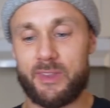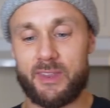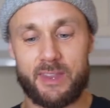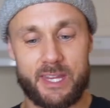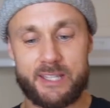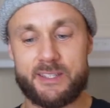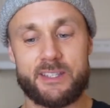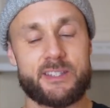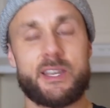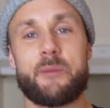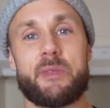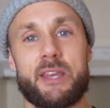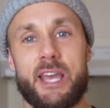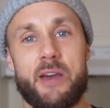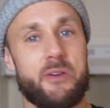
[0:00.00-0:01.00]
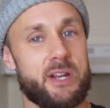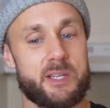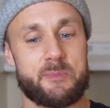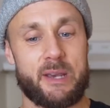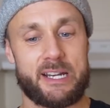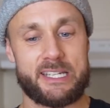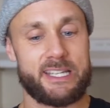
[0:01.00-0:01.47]
this is something I would
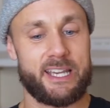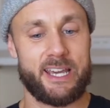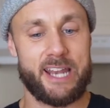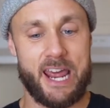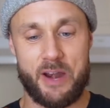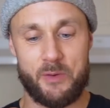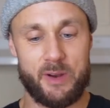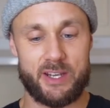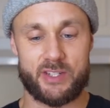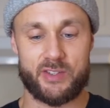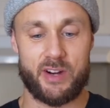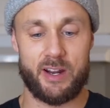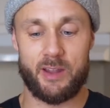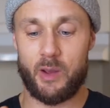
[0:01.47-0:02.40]
expect to get at a restaurant.